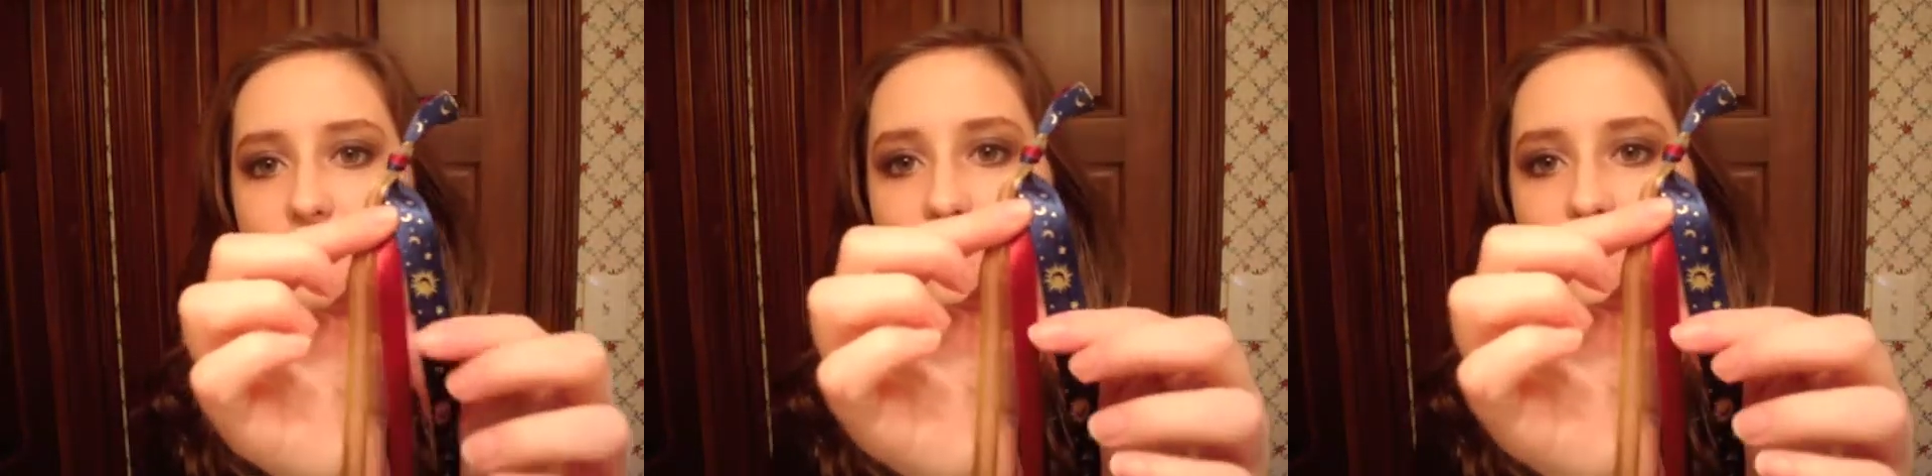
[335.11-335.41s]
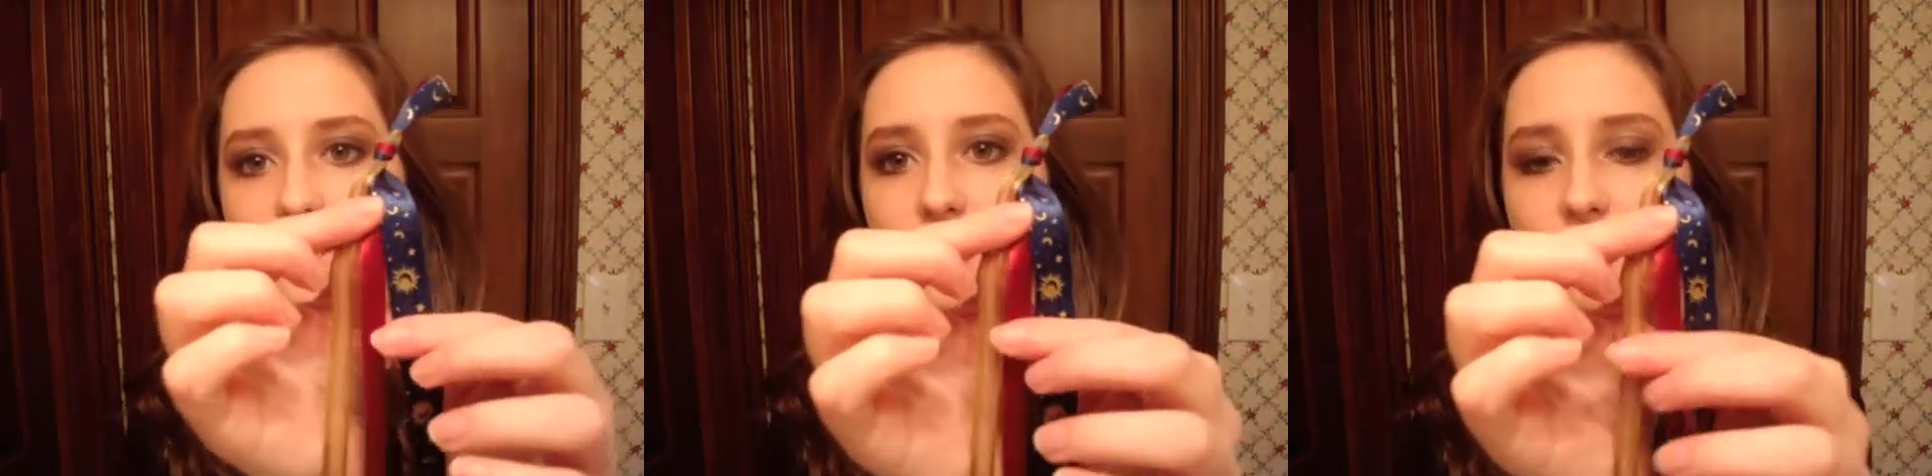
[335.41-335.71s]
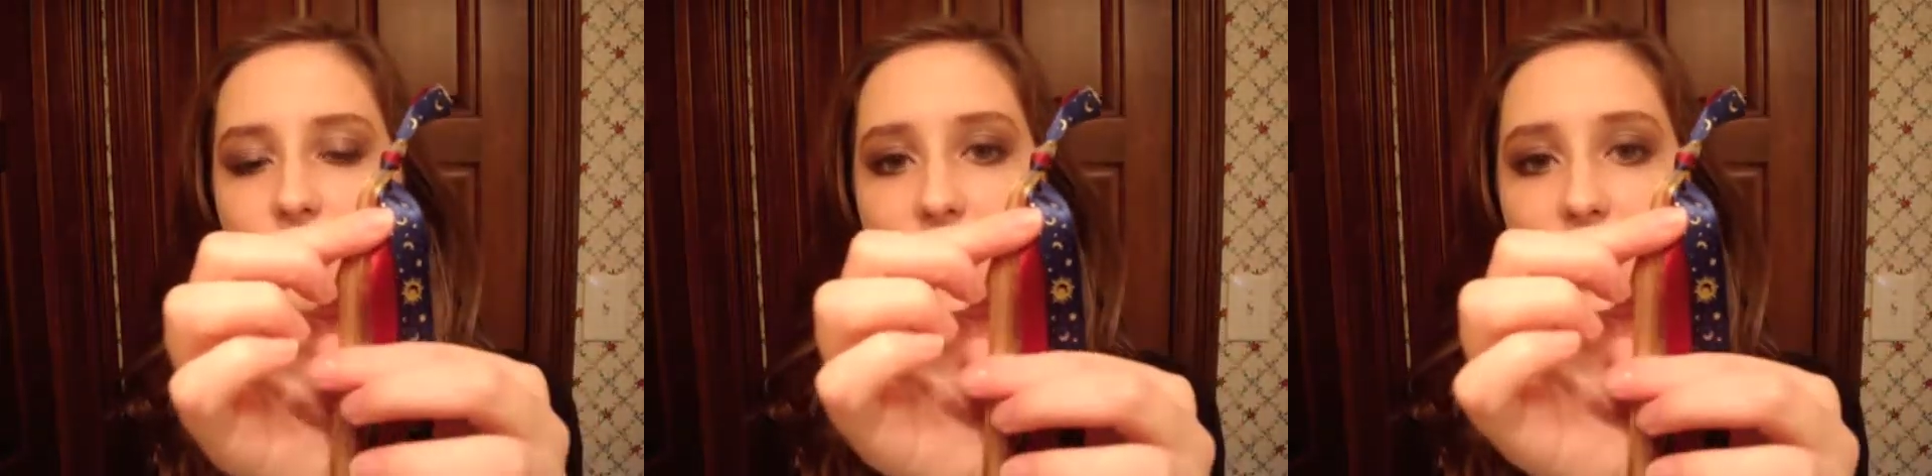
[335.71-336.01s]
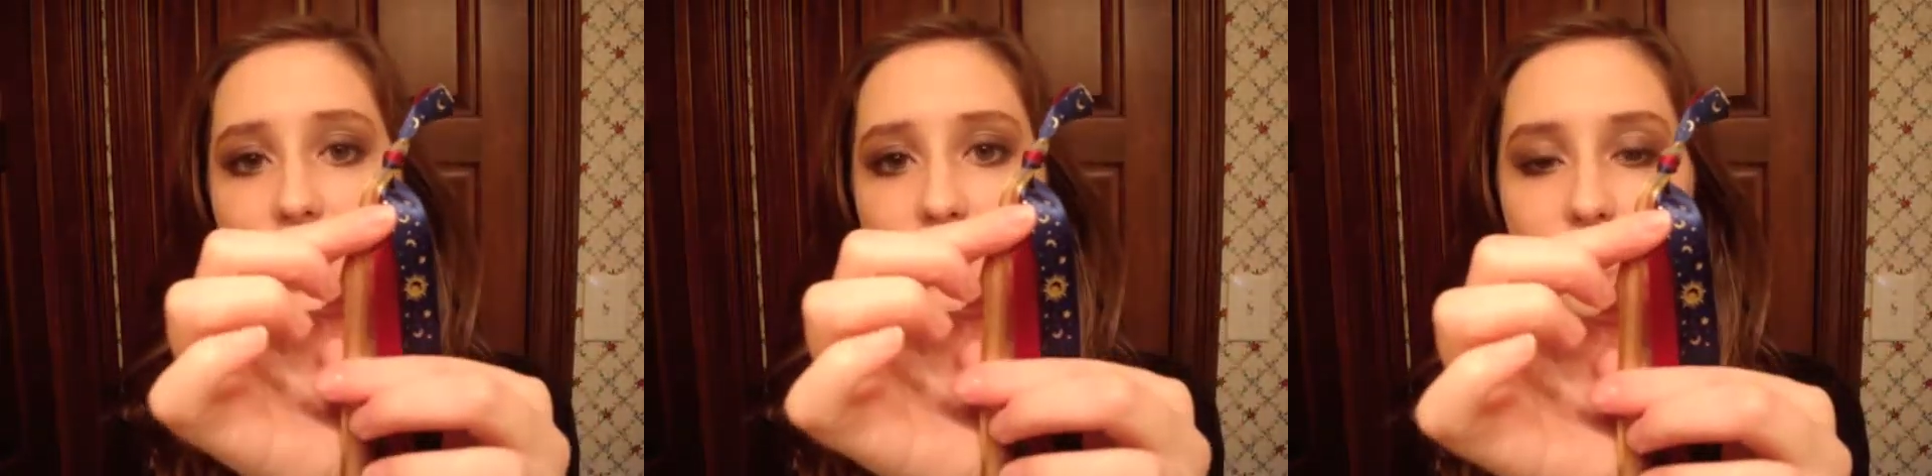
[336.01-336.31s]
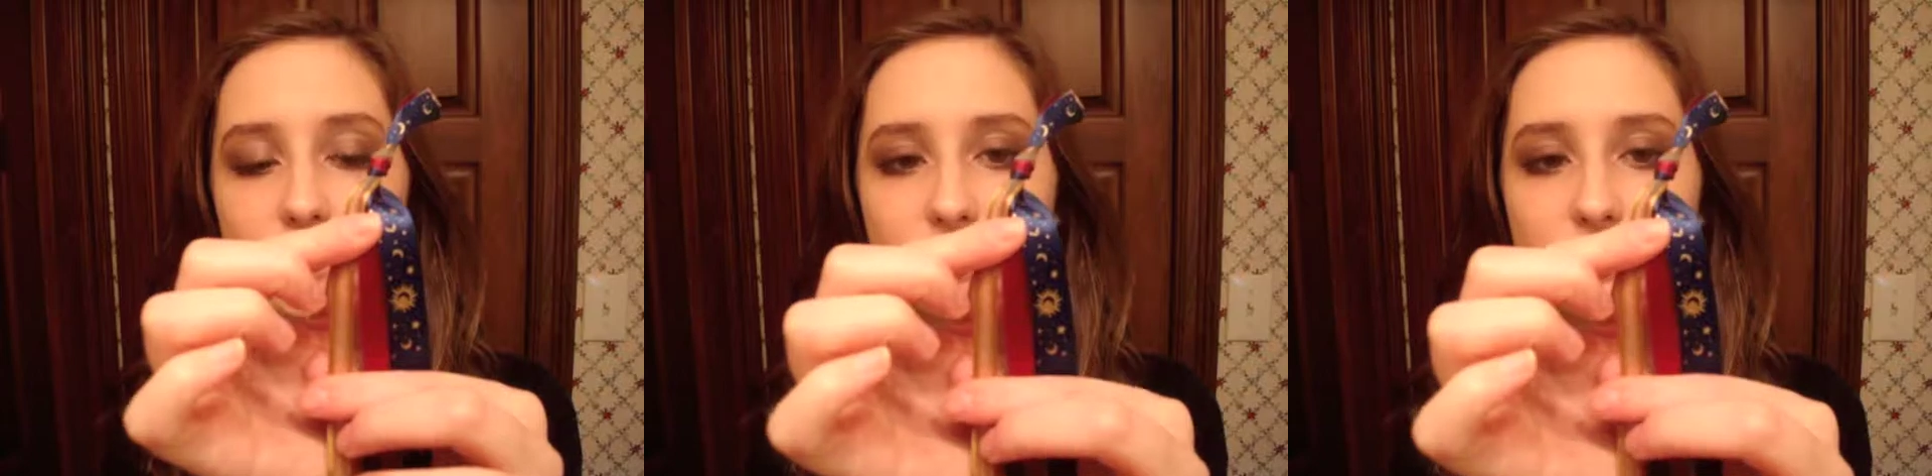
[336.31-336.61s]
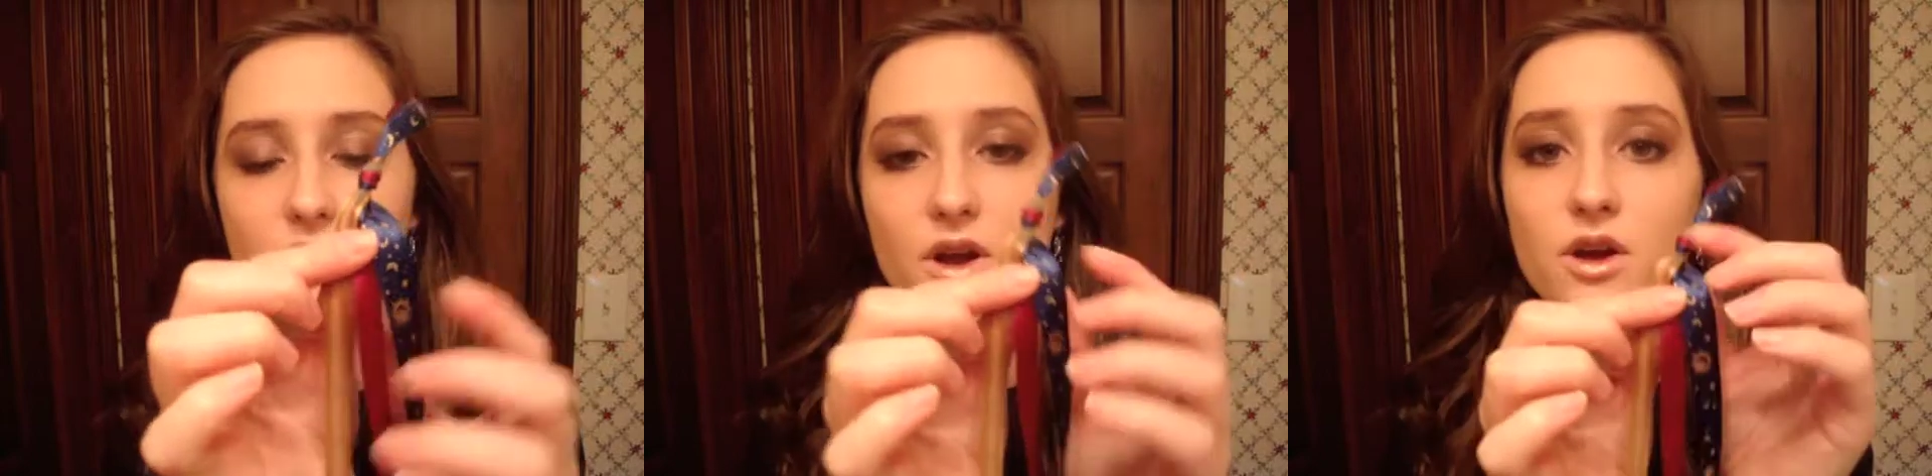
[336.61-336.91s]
thicker than the others,